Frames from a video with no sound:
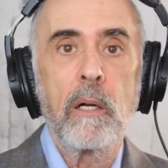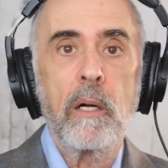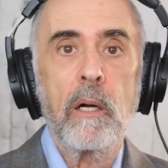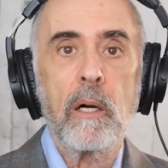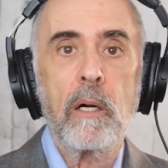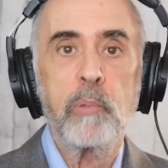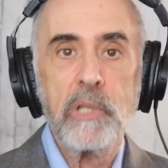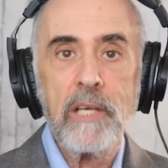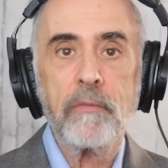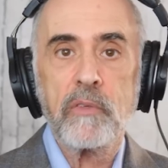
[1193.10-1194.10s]

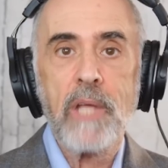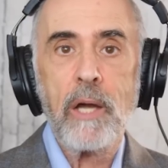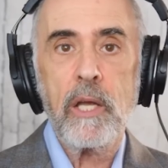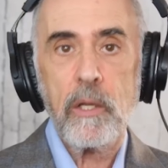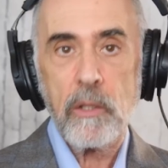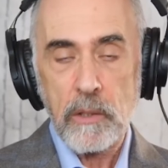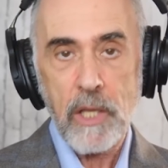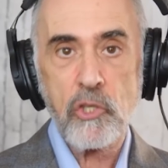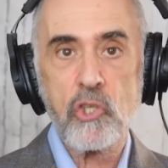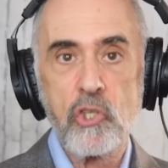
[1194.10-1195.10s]
believe that
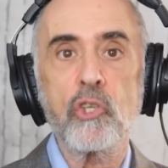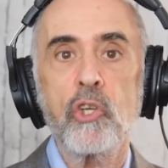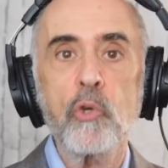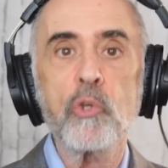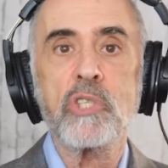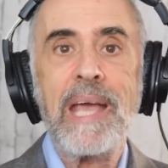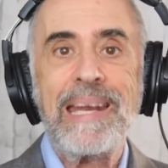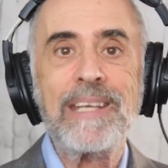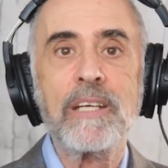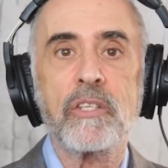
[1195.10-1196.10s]
they should use
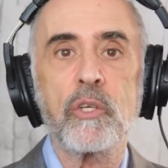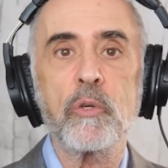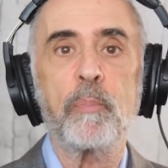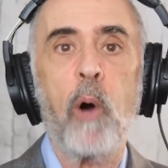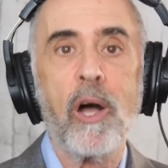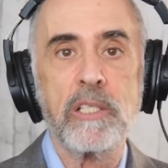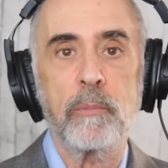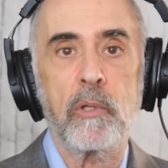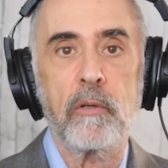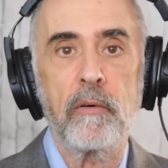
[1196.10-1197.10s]
any excuse
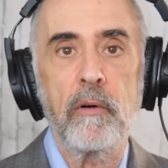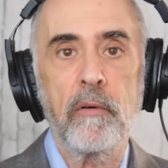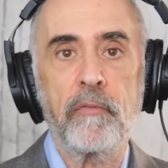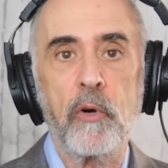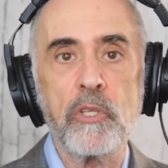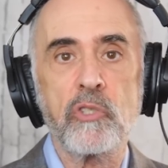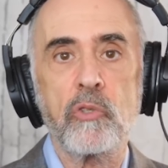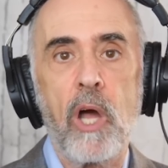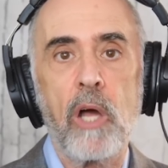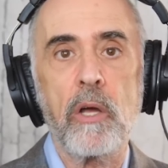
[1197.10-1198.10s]
possible for
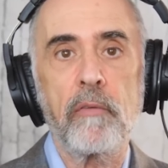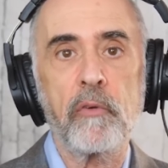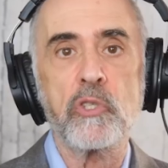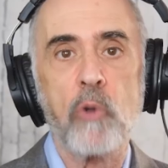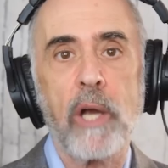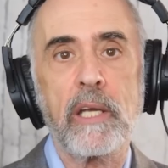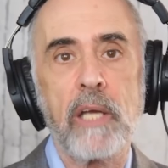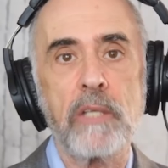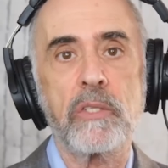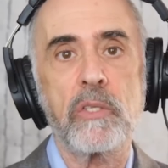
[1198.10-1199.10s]
a strike
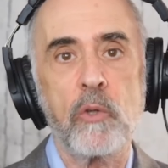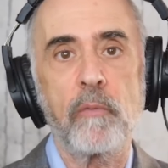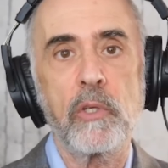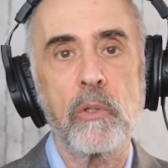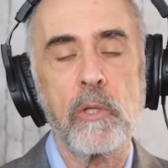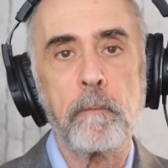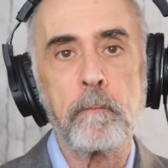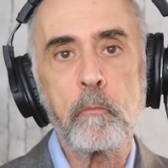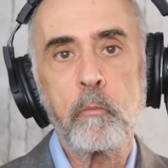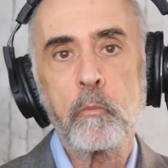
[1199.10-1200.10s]
against the Soviet Union.
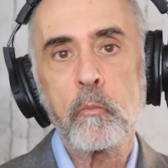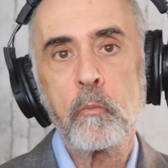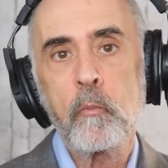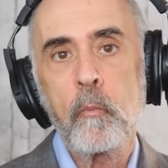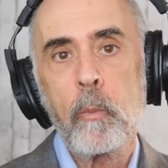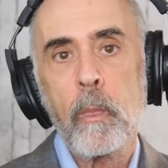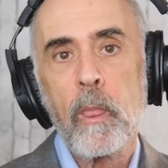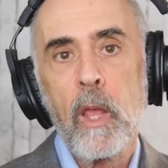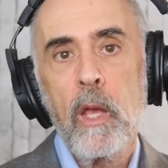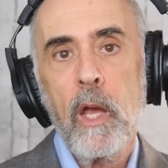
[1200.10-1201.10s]

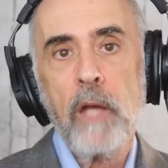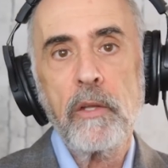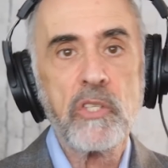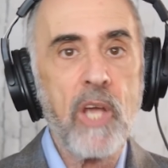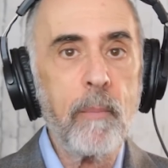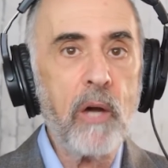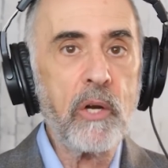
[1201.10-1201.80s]
And this came out